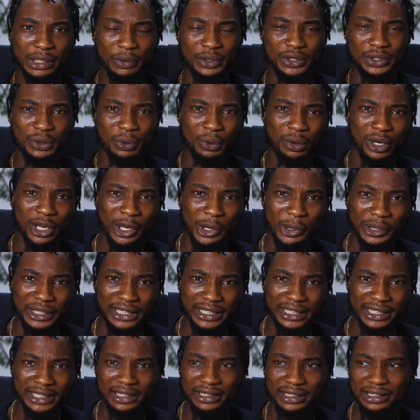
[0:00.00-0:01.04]
was no
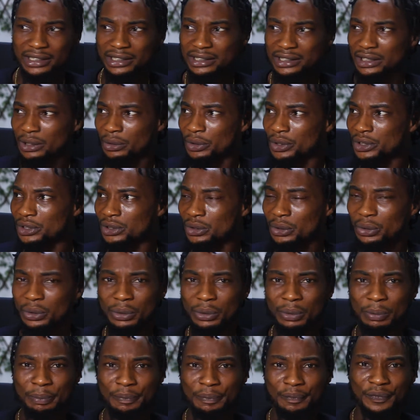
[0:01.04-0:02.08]
login. There was
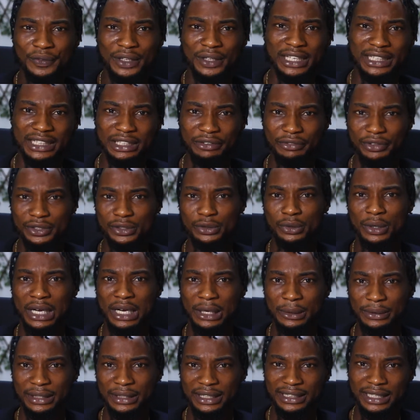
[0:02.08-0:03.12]
no
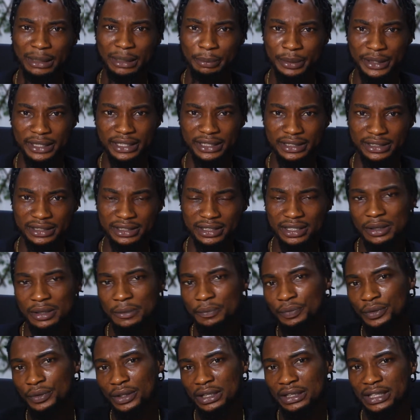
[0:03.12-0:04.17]
individual database.
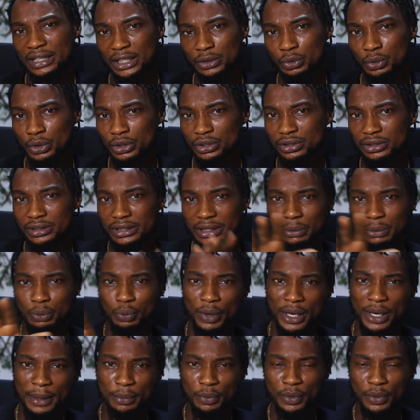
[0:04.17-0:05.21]
That was the
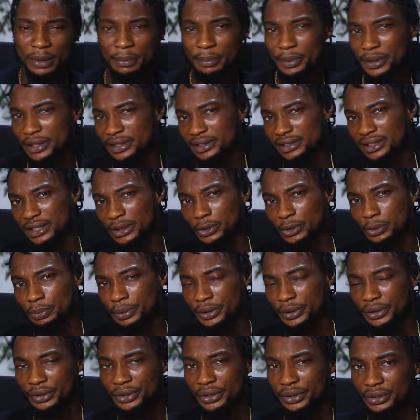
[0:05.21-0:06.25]
Web 1.0
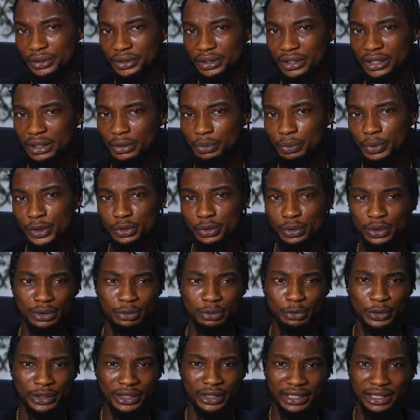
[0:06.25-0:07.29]
period, which was
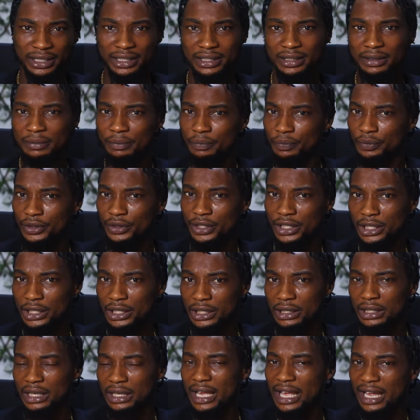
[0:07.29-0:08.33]
within
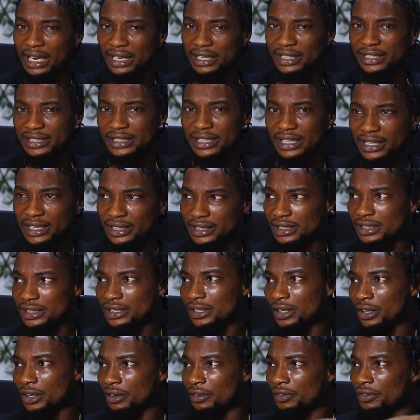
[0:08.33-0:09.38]
the early stages
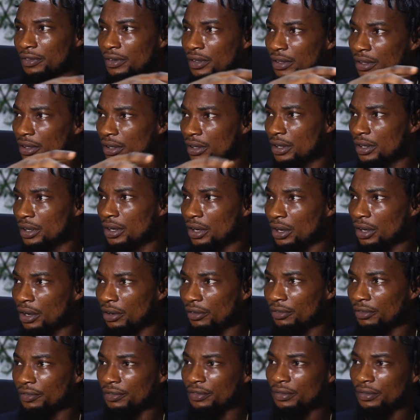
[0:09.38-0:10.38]
of the